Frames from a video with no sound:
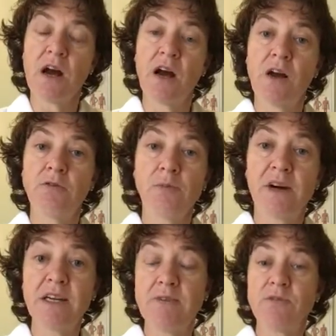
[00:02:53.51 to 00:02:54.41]
We
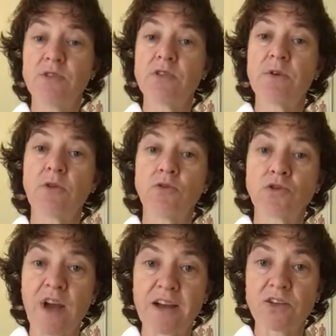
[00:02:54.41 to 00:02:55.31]
might even do something called
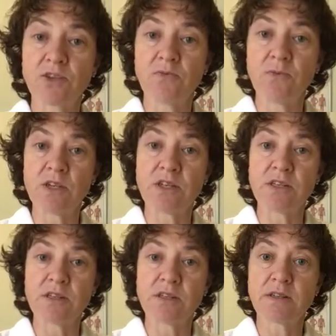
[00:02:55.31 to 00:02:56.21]
traction, which
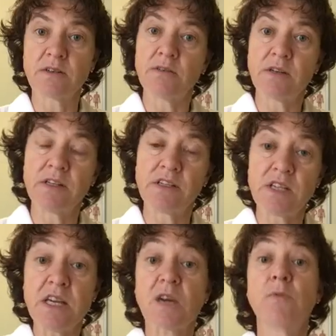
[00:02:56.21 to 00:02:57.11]
is
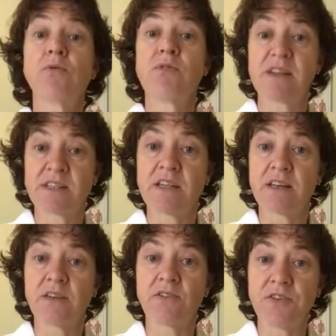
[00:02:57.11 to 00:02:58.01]

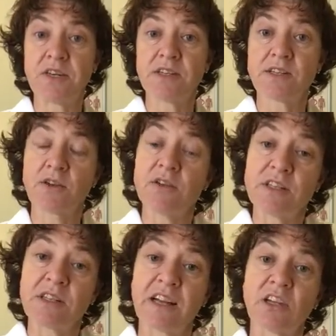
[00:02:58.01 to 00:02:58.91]
decompressing the disc, so
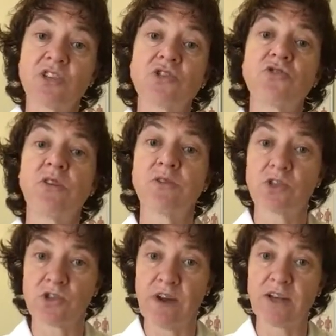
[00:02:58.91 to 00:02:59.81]
it's like a strong
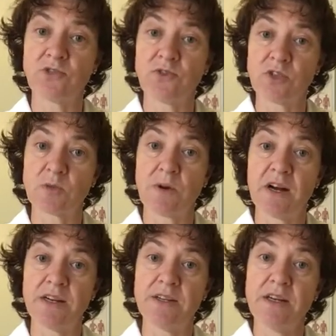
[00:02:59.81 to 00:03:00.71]
stretch for the
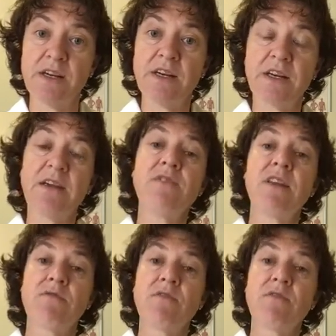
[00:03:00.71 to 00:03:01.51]
spine, giving